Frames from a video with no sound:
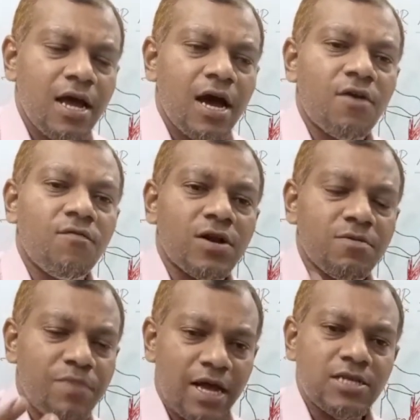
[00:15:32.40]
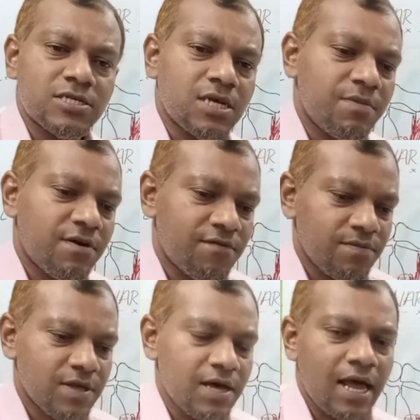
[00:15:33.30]
and what are the branches coming from
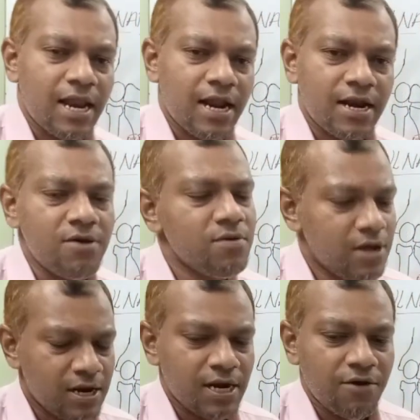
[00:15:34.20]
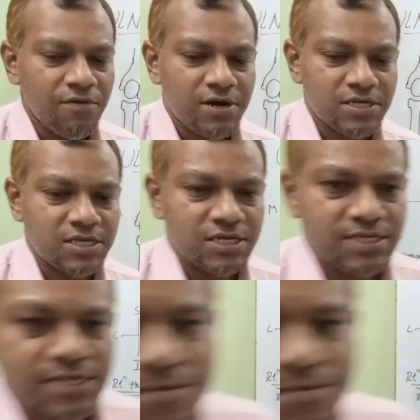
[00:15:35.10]
the ulnar nerve. Now we will discuss.